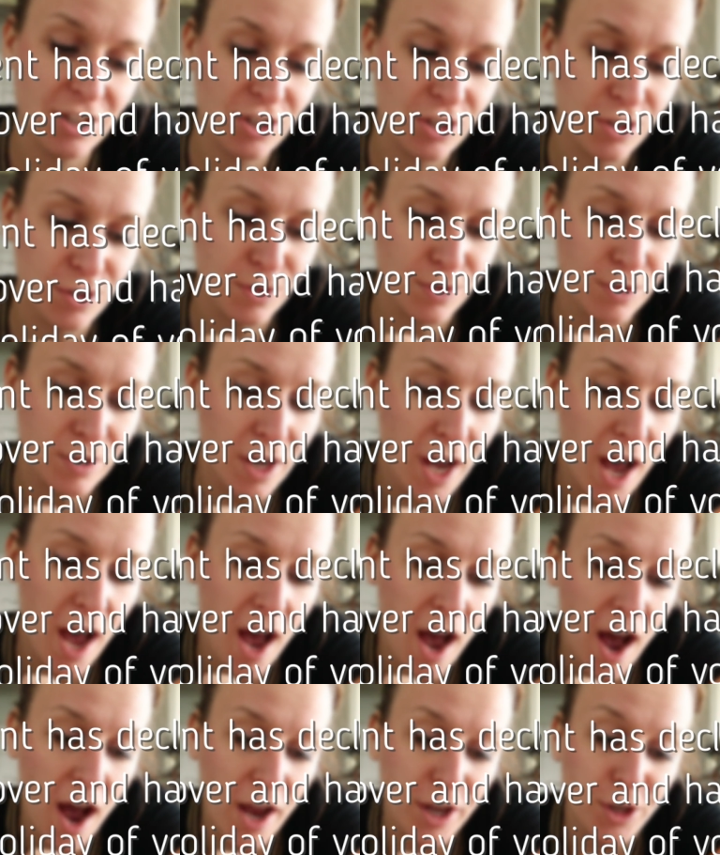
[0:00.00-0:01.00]
issued
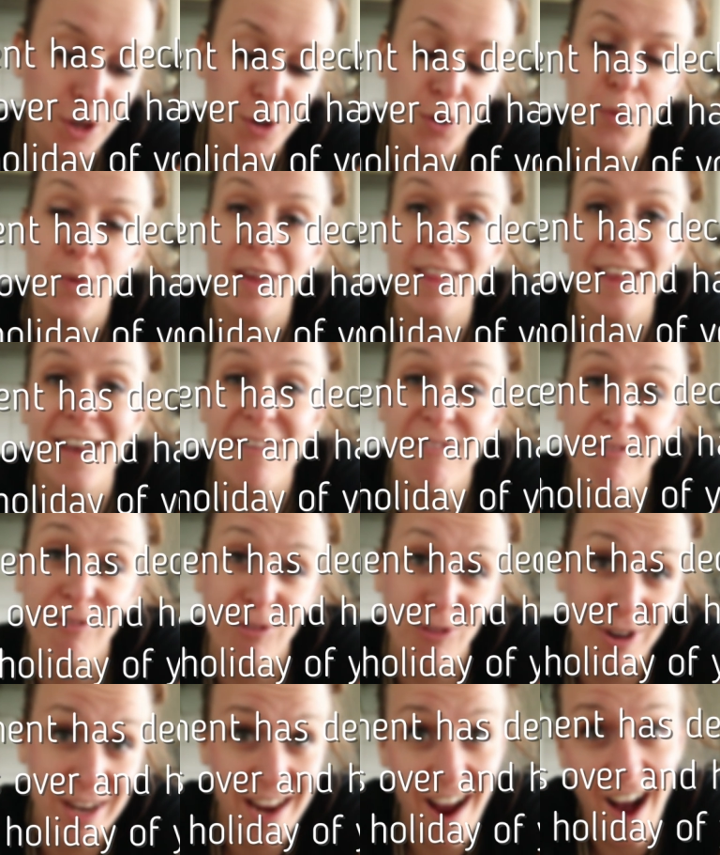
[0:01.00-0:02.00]
you with a
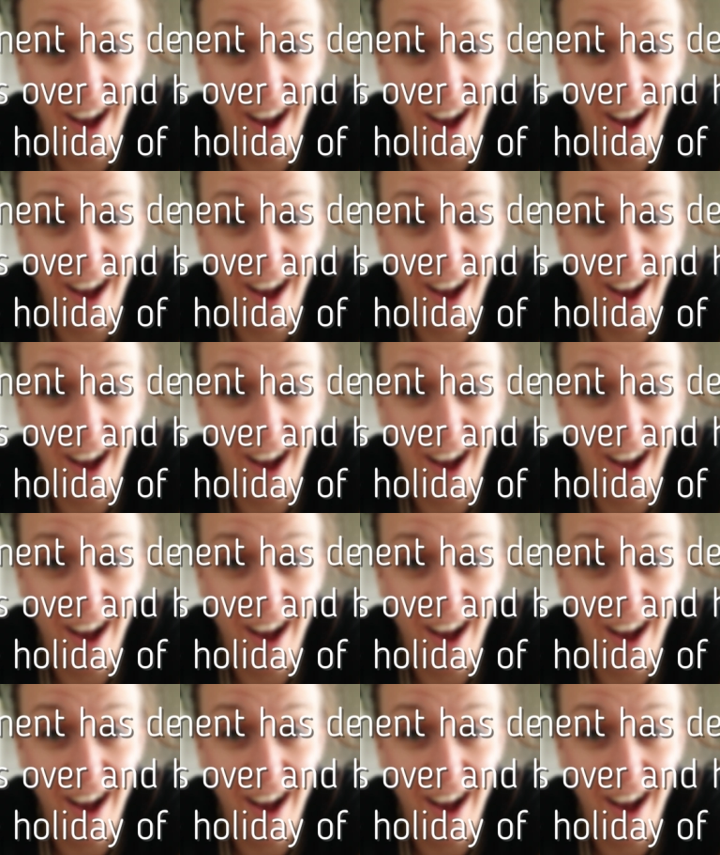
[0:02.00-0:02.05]
free